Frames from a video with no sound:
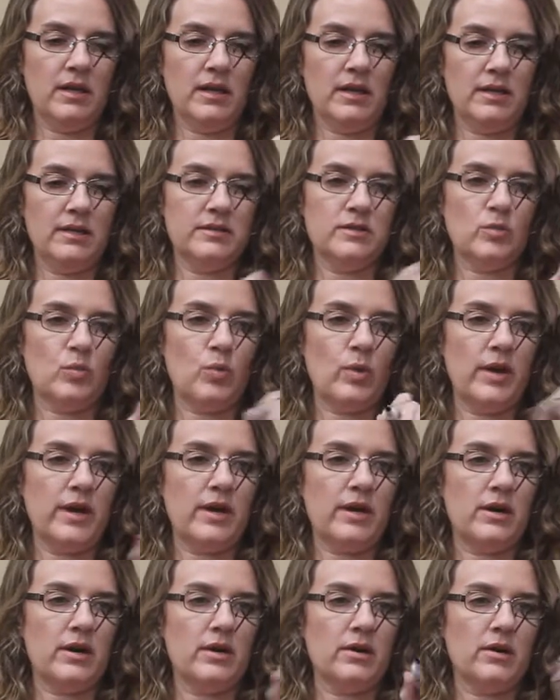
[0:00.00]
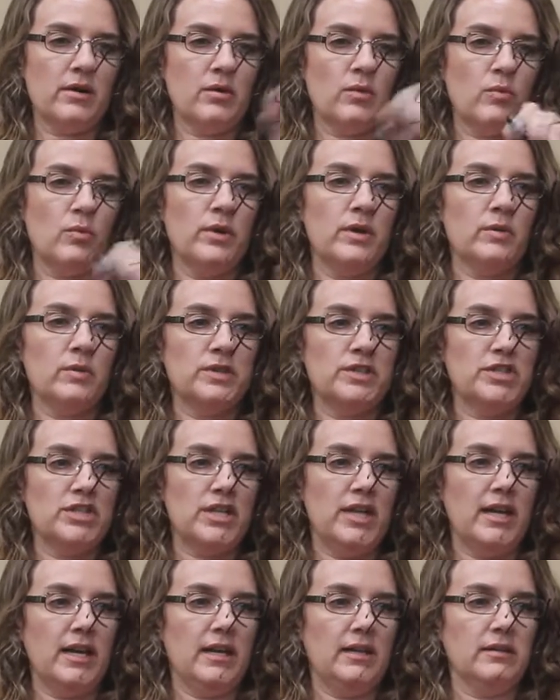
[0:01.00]
is where we would
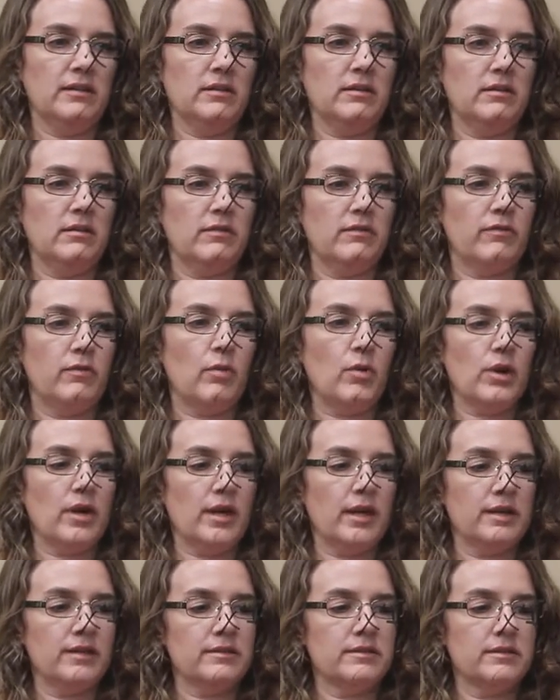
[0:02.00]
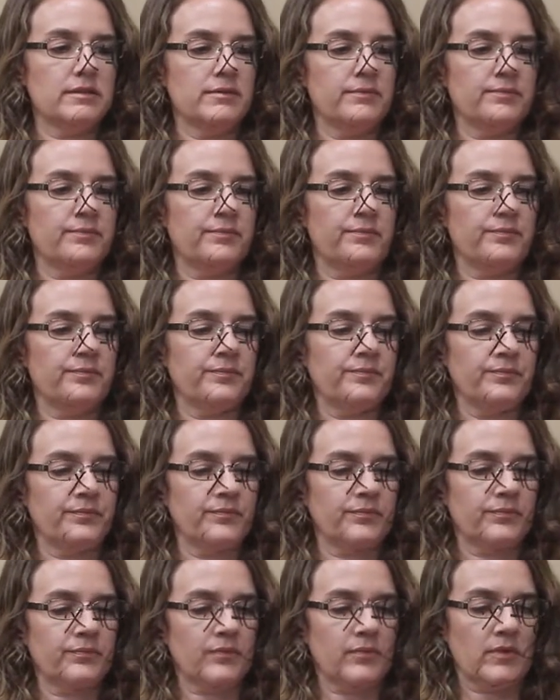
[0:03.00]
shade for it,
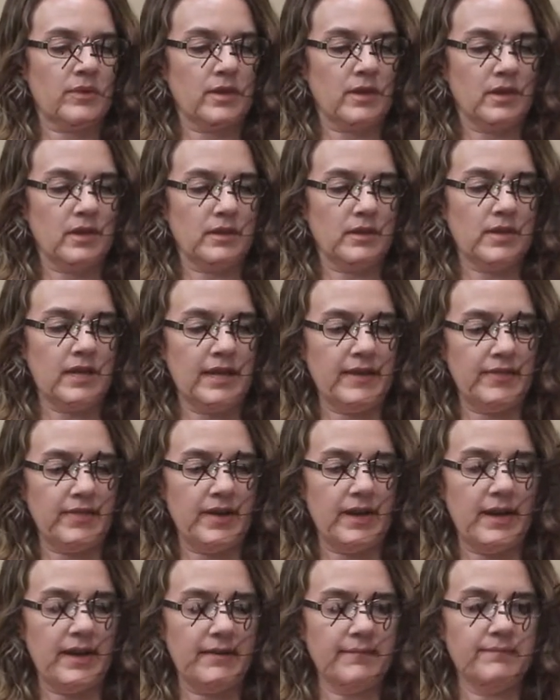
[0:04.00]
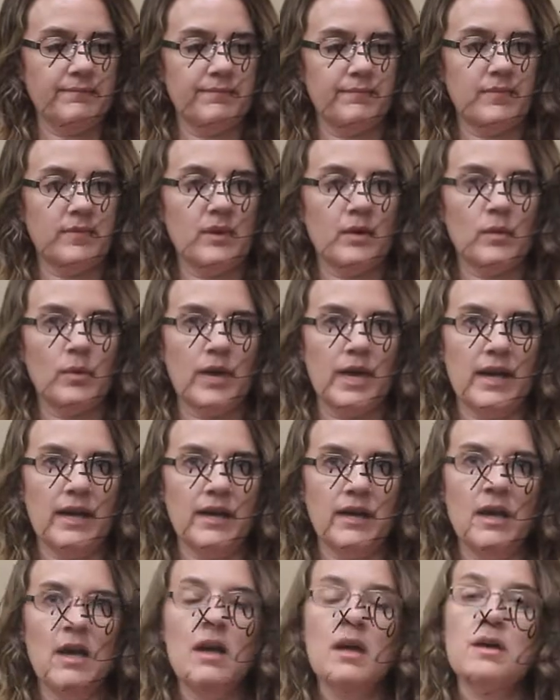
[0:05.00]
like that.
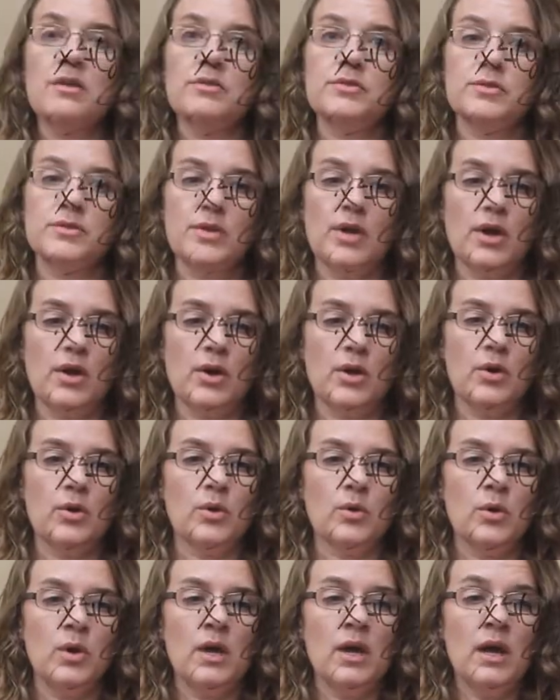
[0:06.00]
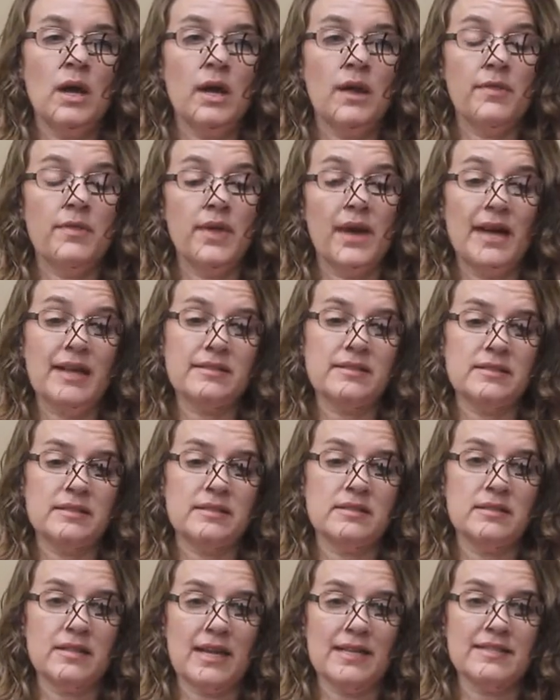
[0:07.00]
Okay, so
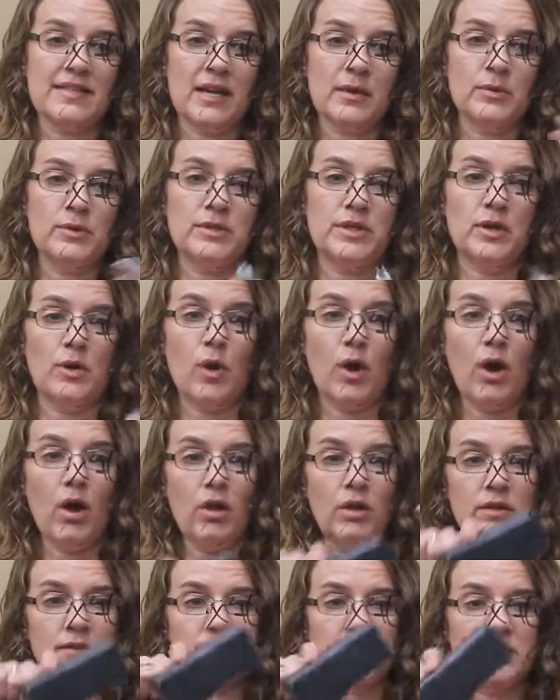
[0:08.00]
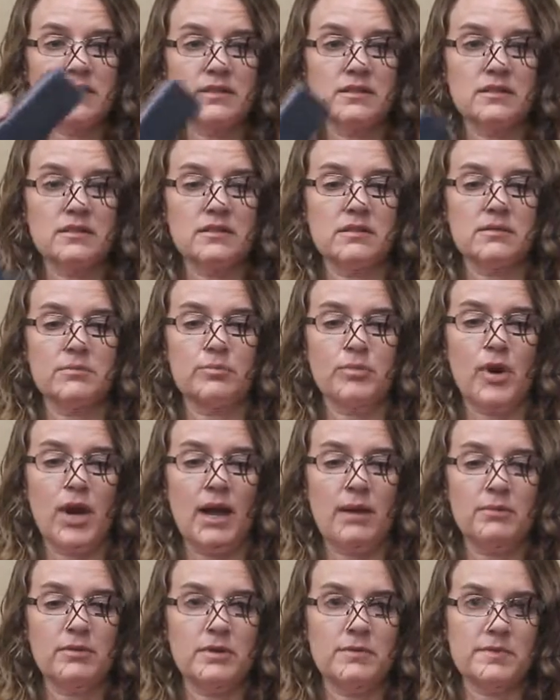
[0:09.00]
that's how we know all of these
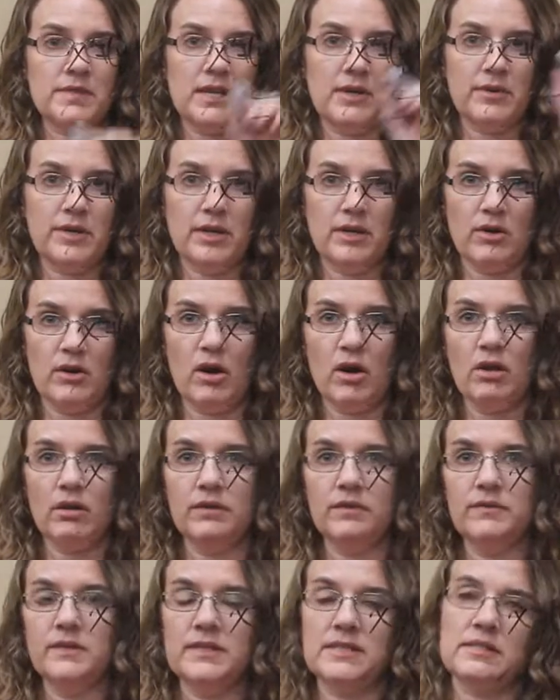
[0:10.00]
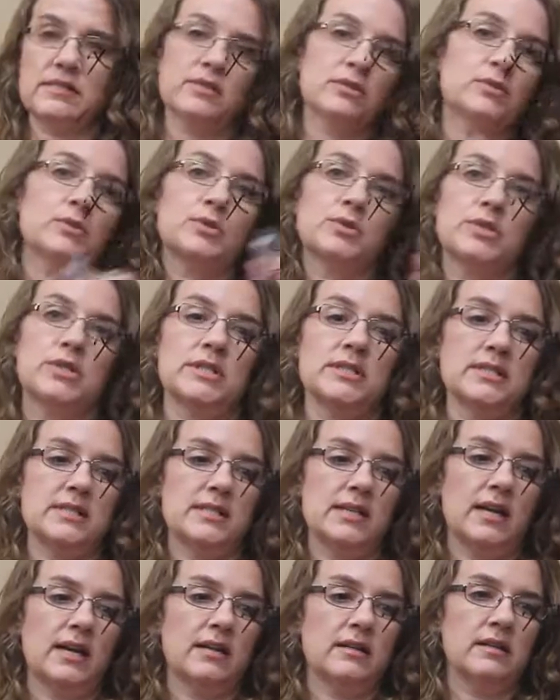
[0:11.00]
problems out here, all of this solution
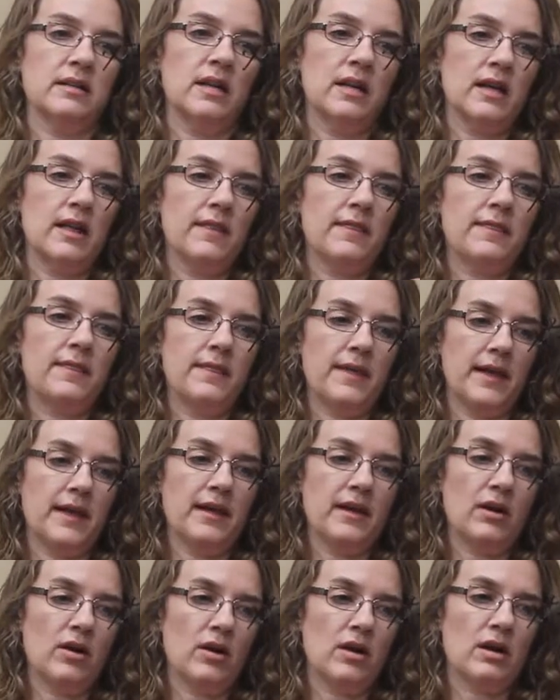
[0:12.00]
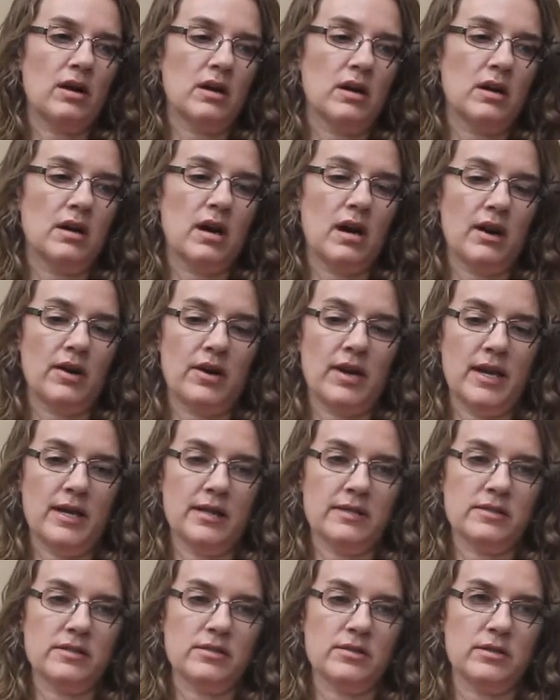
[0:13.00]
set, they are our
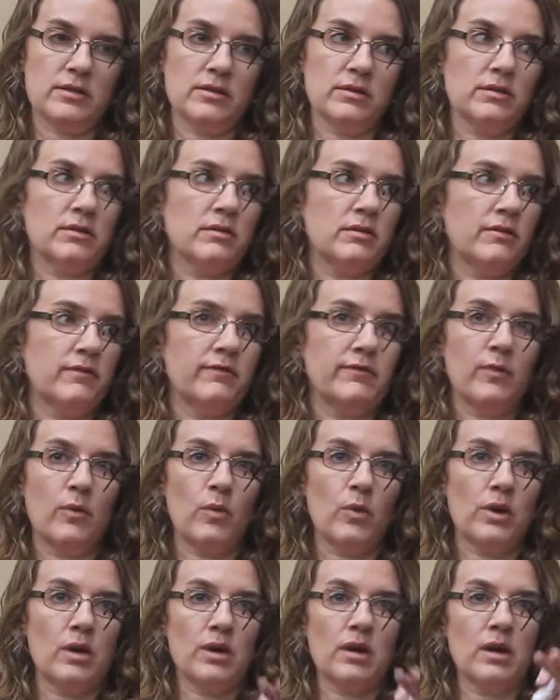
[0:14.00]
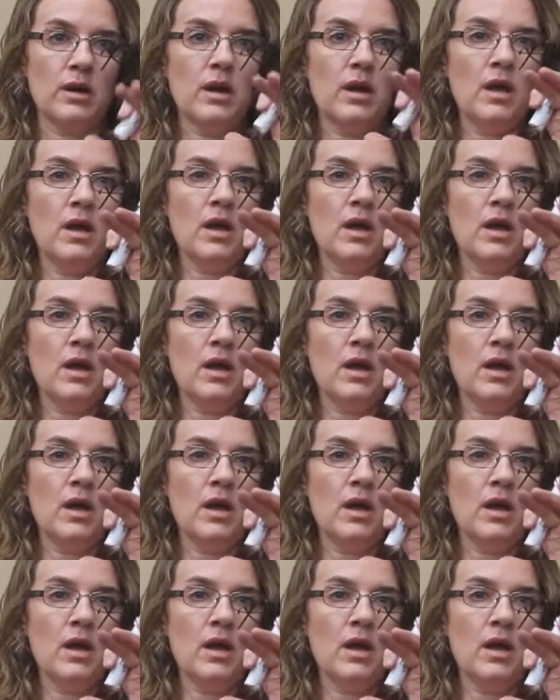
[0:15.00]
answer for